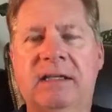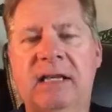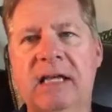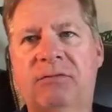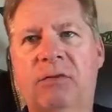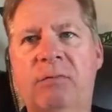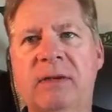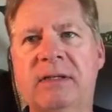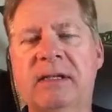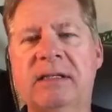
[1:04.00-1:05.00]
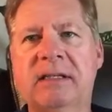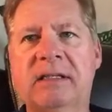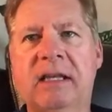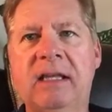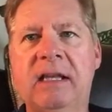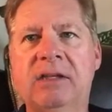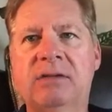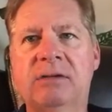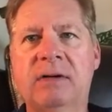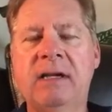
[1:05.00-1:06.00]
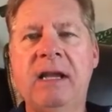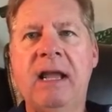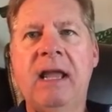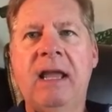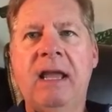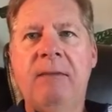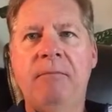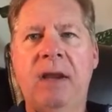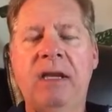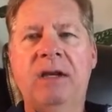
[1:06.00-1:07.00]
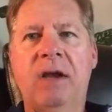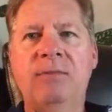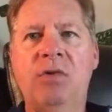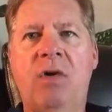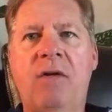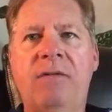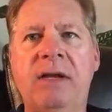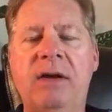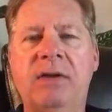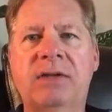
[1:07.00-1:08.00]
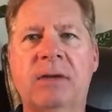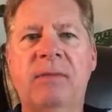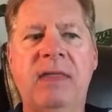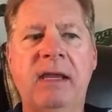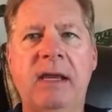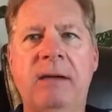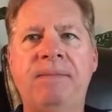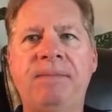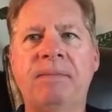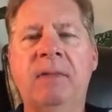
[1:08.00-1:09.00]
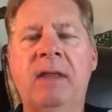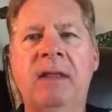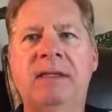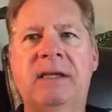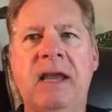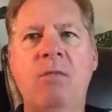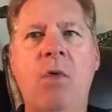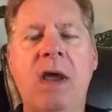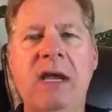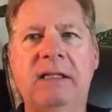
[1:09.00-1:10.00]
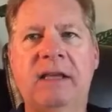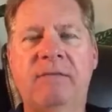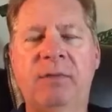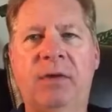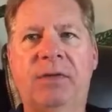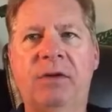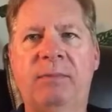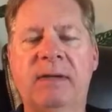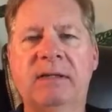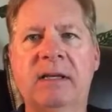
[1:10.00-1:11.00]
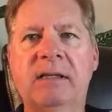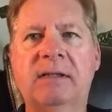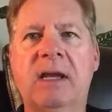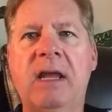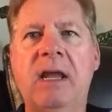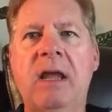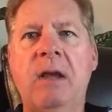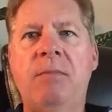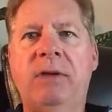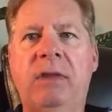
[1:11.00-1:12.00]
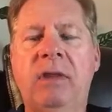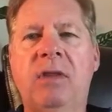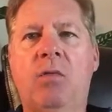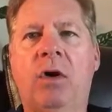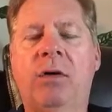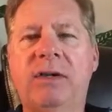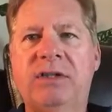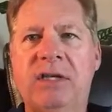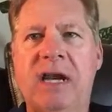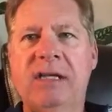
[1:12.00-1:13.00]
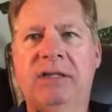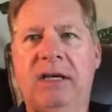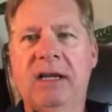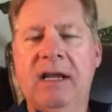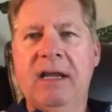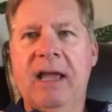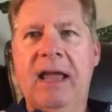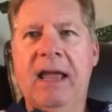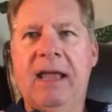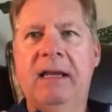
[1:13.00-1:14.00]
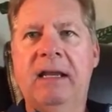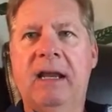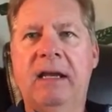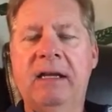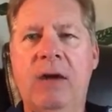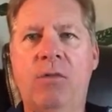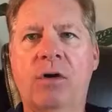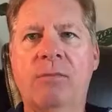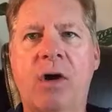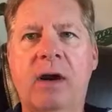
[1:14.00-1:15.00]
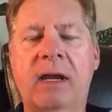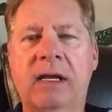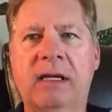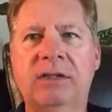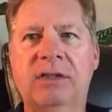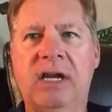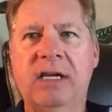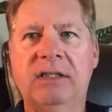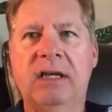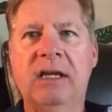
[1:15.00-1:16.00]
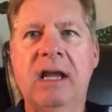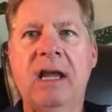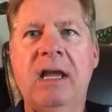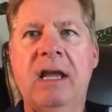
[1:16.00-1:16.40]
successful businesses in the industry. Many times you often hear some of the same ways they've built their business. But the world is changing, and network marketing is changing.